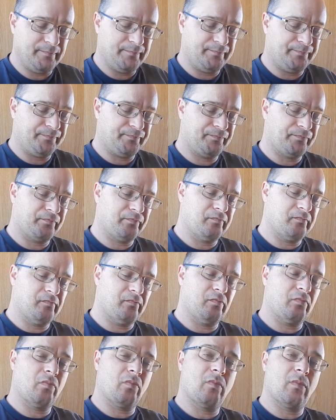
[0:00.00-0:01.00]
the
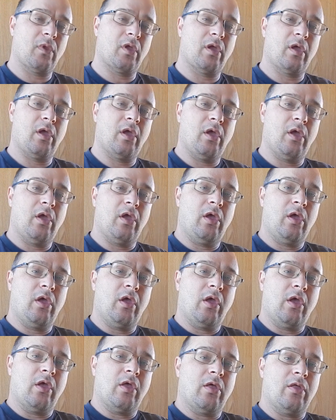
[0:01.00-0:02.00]
block,
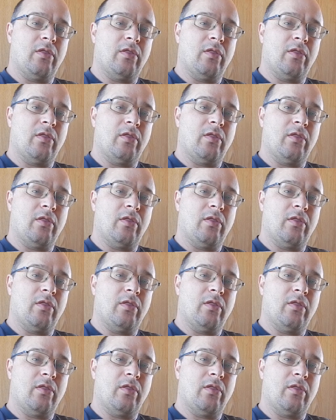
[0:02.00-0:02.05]
right?